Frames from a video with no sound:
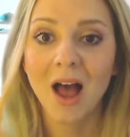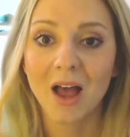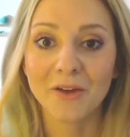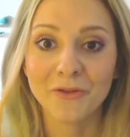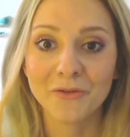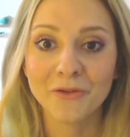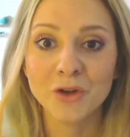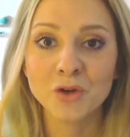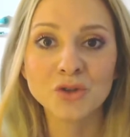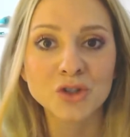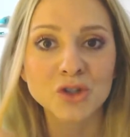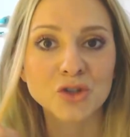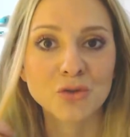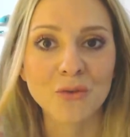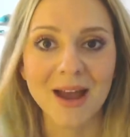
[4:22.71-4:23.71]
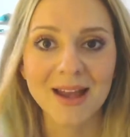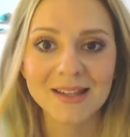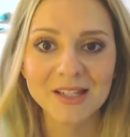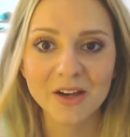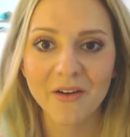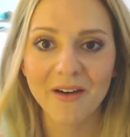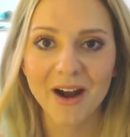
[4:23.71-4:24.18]
a few
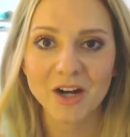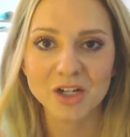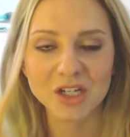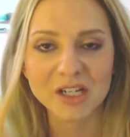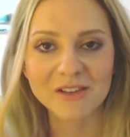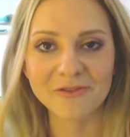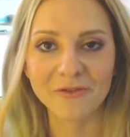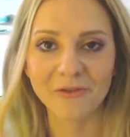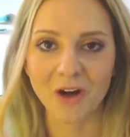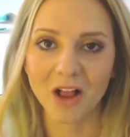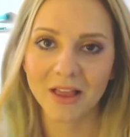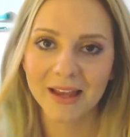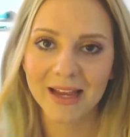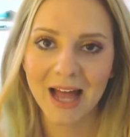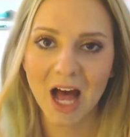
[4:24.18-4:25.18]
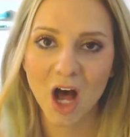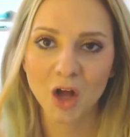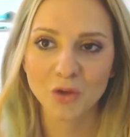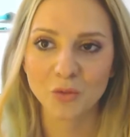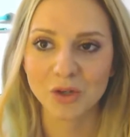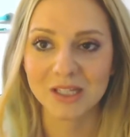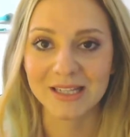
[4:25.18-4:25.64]
strands of hair just falling
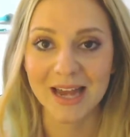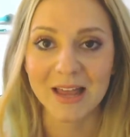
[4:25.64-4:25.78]
out with